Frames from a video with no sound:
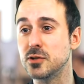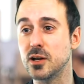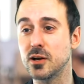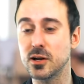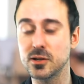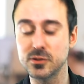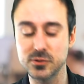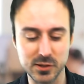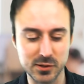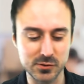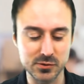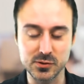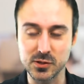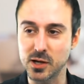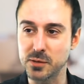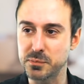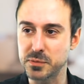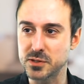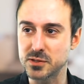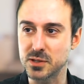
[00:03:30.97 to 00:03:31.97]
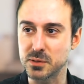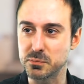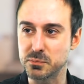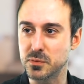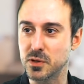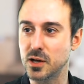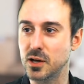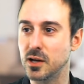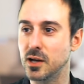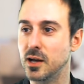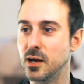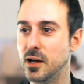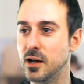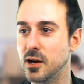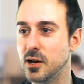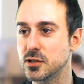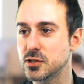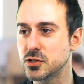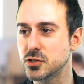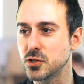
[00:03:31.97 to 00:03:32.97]
Rodrigo's dropping some uh,
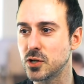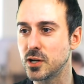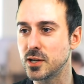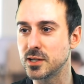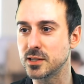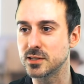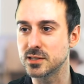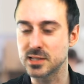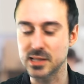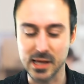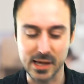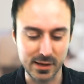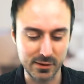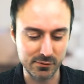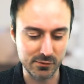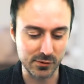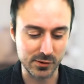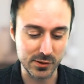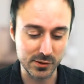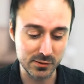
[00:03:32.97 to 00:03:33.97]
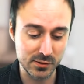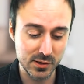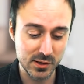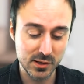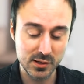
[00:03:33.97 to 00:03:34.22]
Australian slang for you.